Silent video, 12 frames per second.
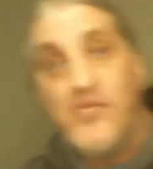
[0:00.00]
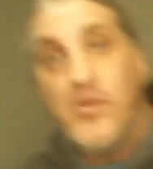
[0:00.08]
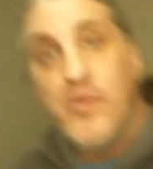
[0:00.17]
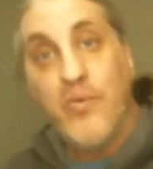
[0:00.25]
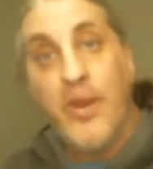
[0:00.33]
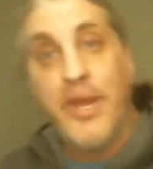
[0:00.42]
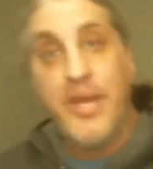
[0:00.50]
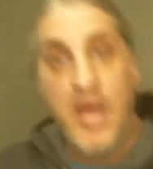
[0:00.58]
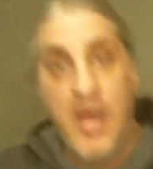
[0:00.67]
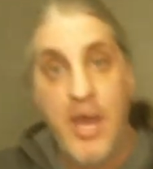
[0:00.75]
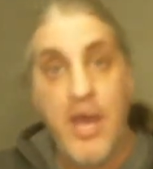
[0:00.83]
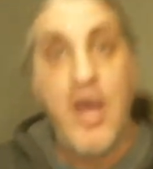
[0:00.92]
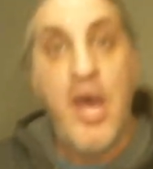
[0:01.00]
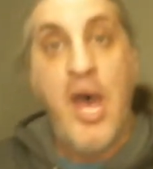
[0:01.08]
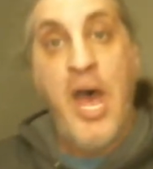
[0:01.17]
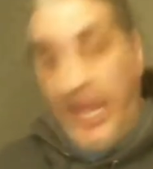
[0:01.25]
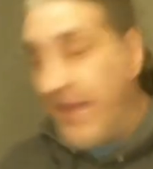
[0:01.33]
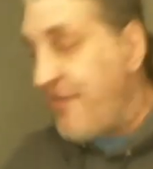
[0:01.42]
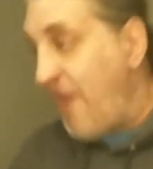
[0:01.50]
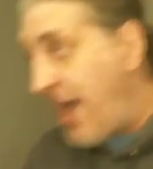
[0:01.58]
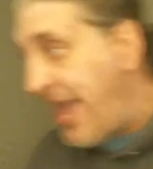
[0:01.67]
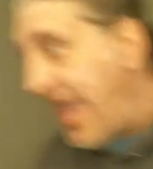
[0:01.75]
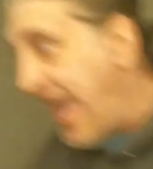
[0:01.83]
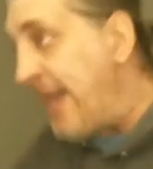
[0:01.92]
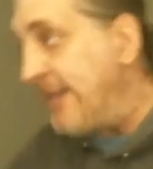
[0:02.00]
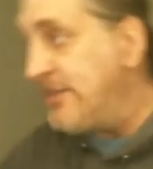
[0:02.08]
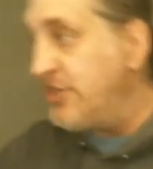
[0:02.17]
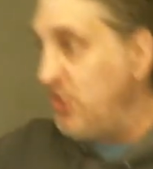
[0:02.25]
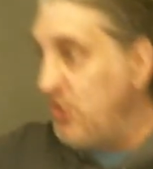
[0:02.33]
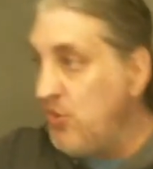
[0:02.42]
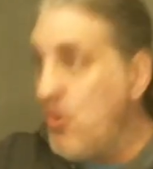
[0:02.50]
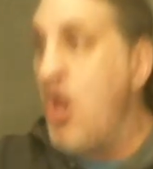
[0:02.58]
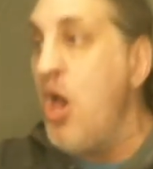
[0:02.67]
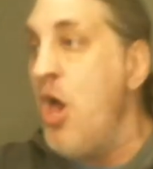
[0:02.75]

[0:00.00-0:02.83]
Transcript: right? If I had to